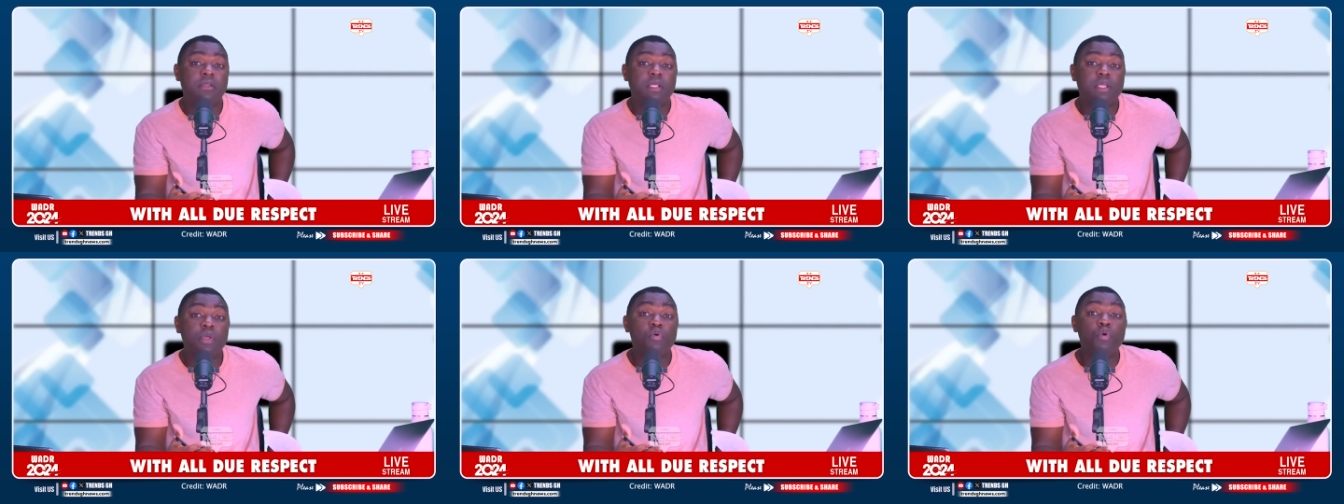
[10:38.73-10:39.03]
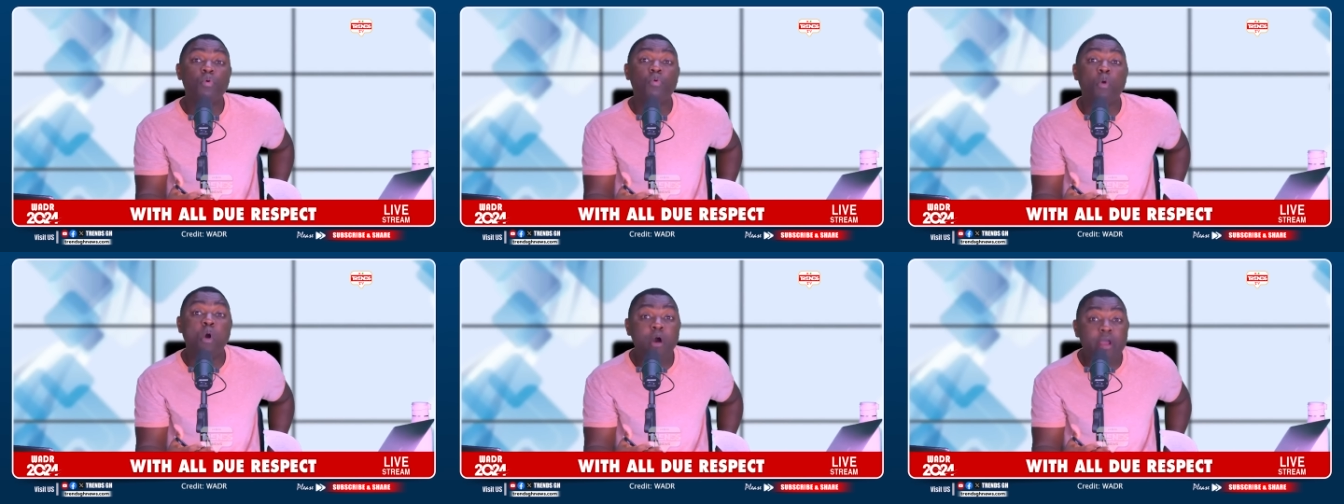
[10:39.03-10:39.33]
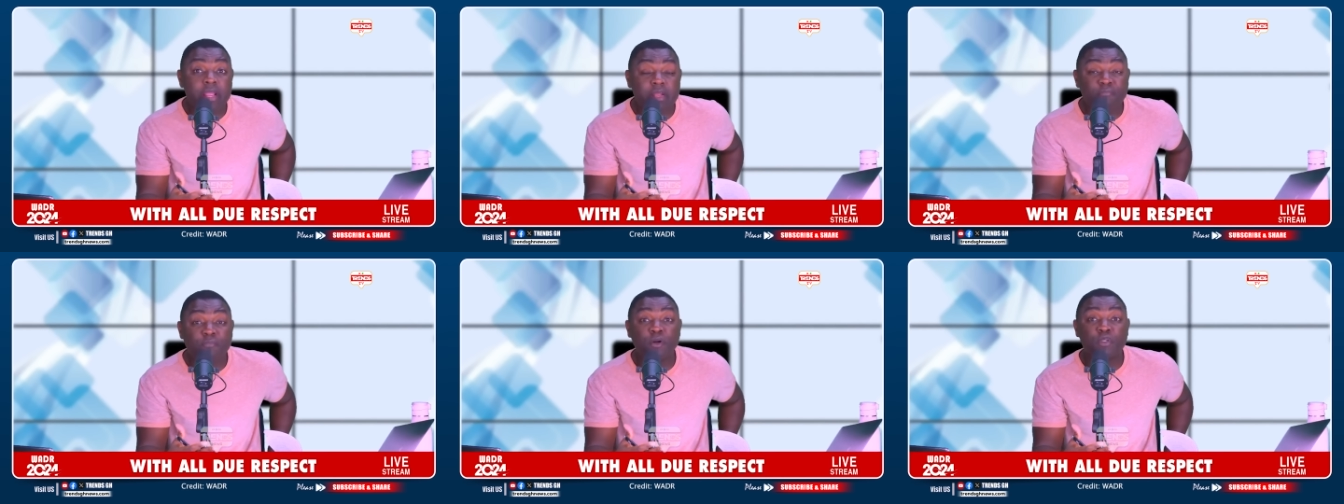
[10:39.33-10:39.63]
He will go
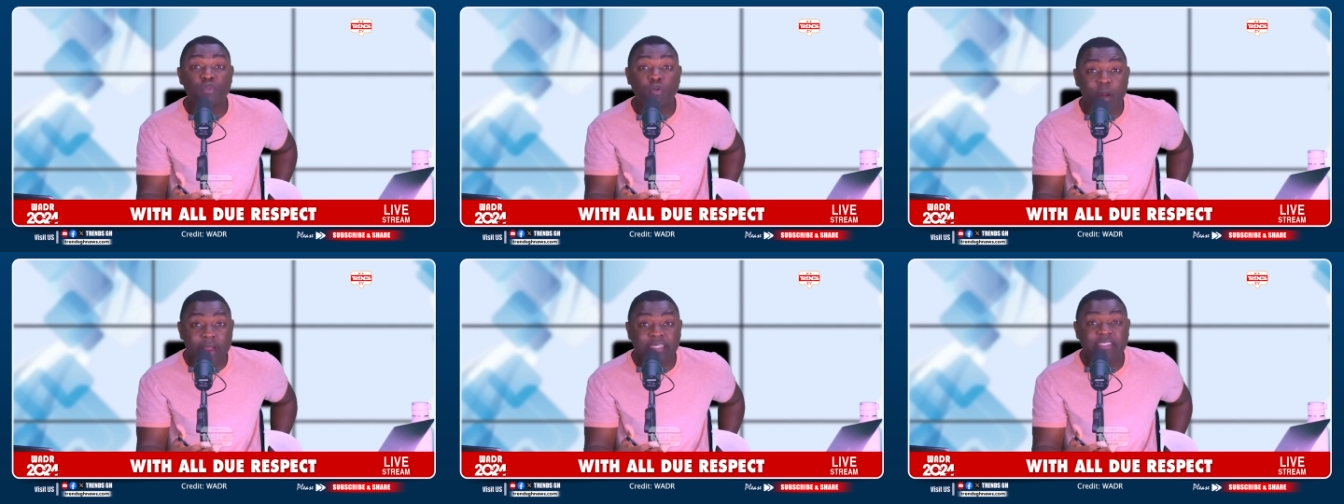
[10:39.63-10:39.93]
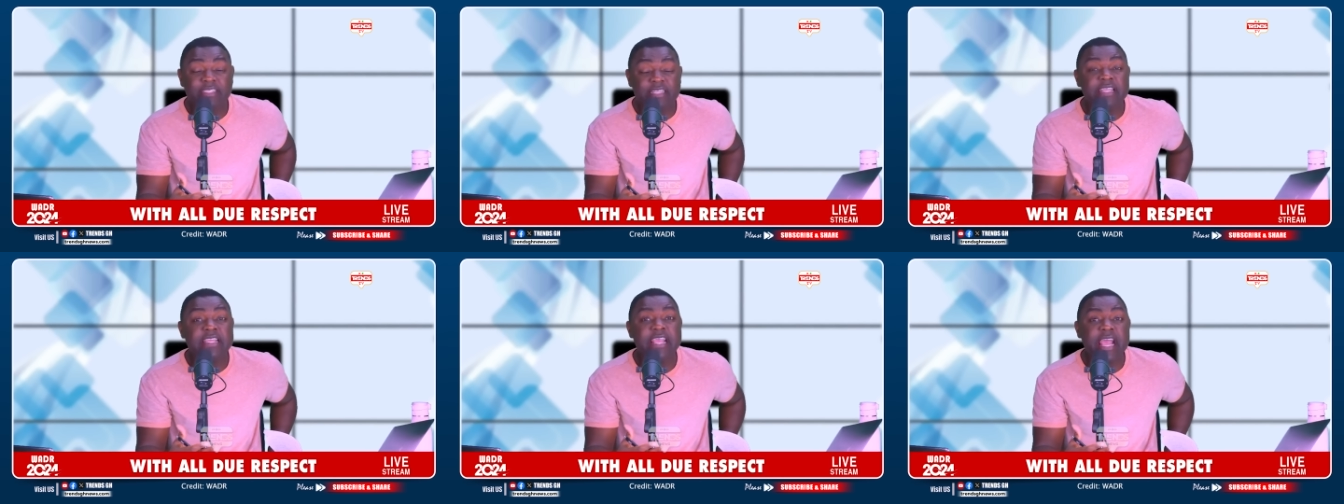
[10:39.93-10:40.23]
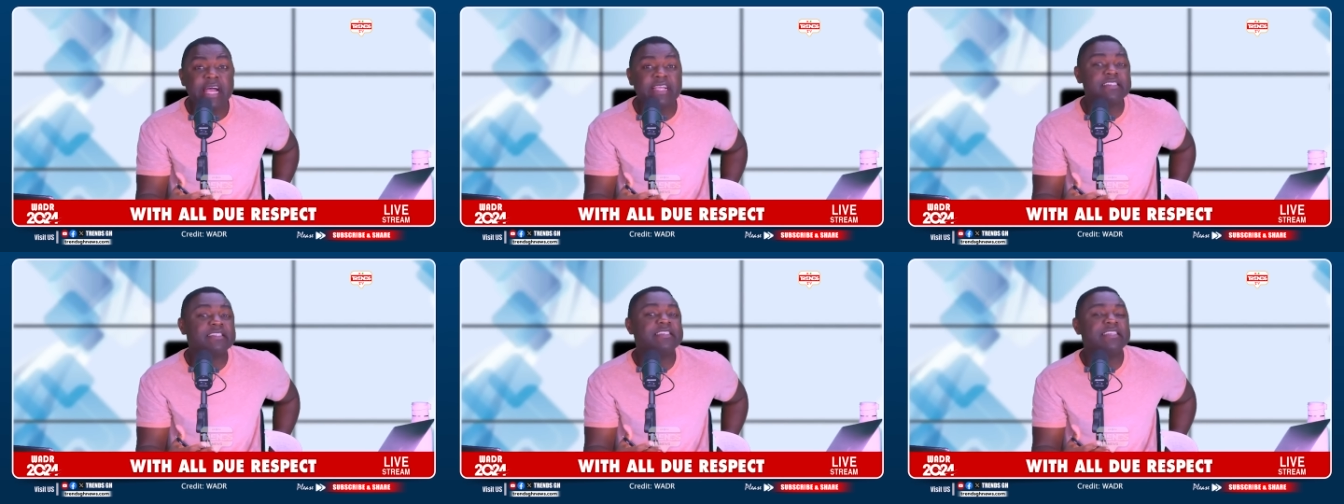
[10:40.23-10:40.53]
in for 20
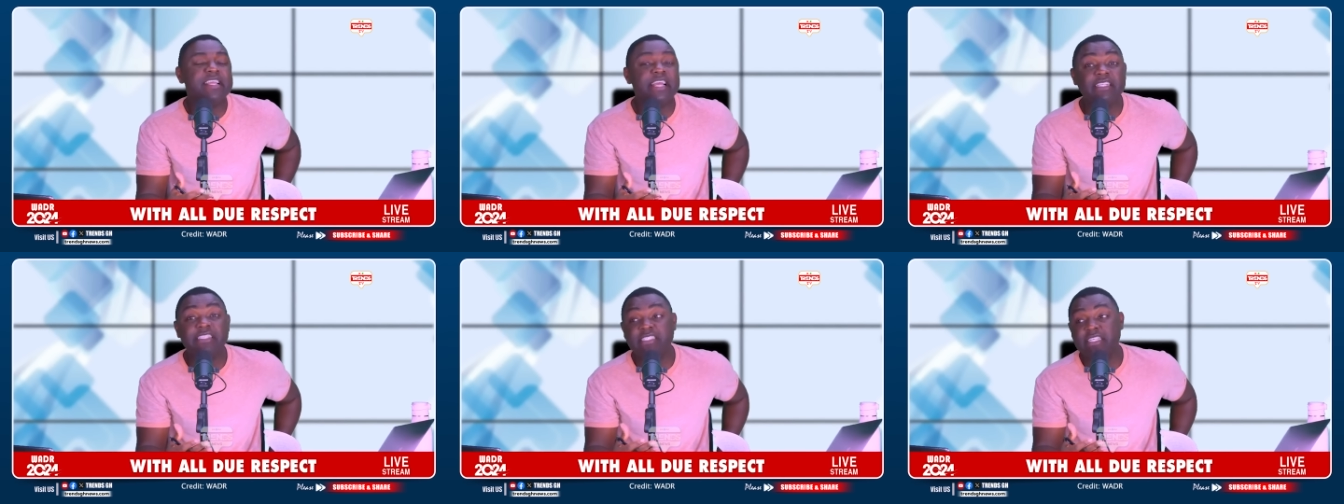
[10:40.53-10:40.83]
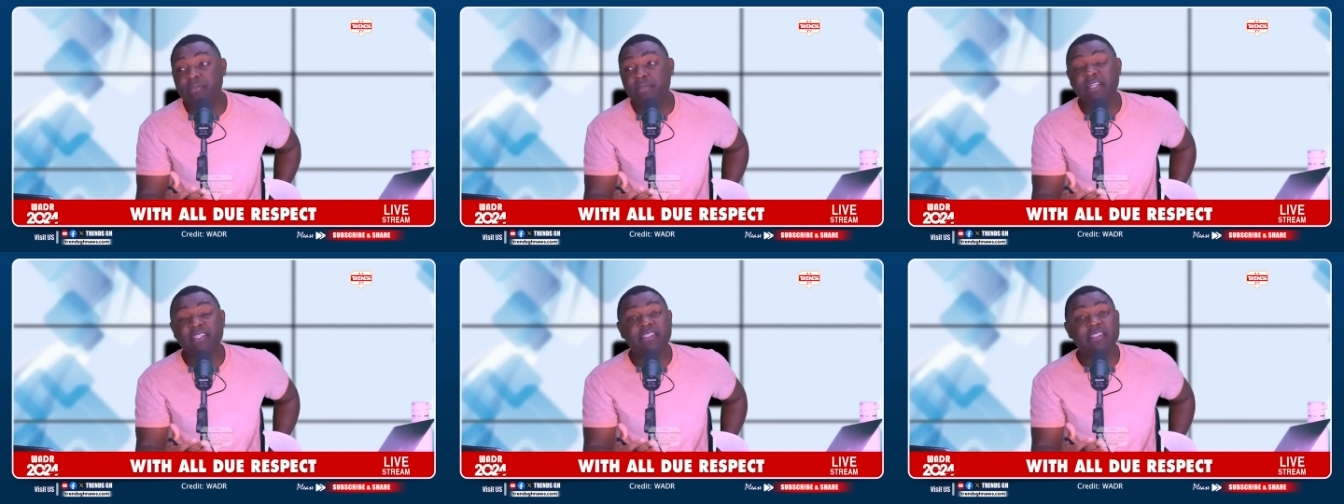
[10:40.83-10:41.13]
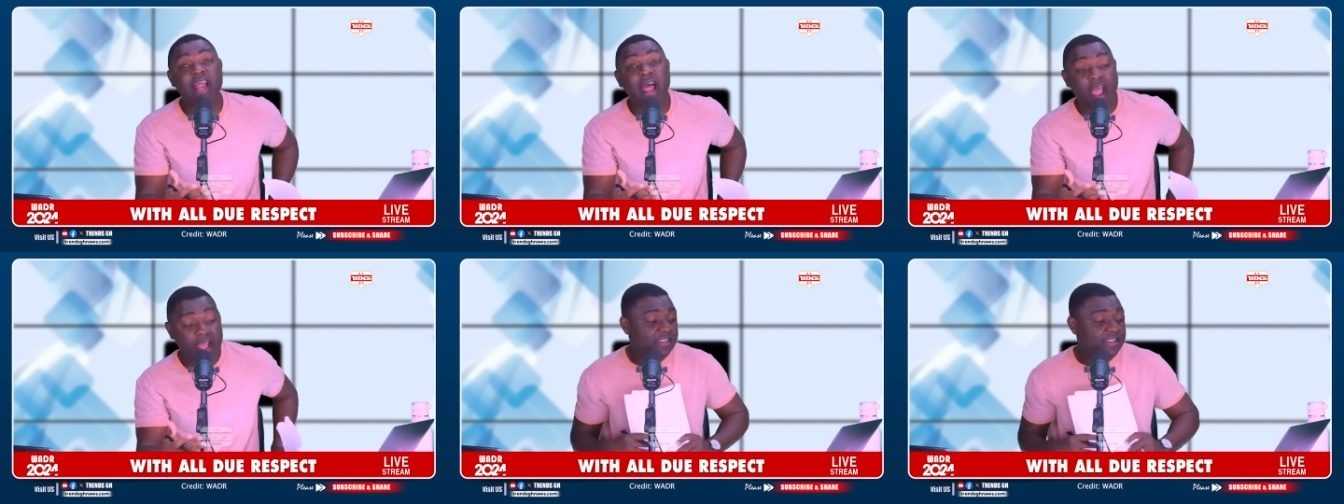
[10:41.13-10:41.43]
years. Ye
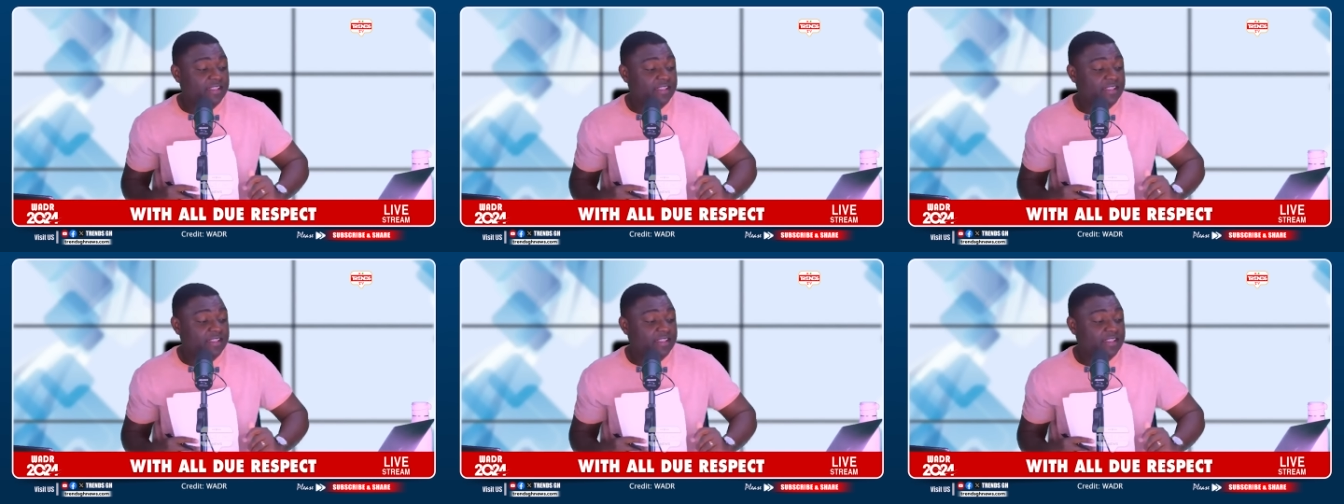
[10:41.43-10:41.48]
Jimintra.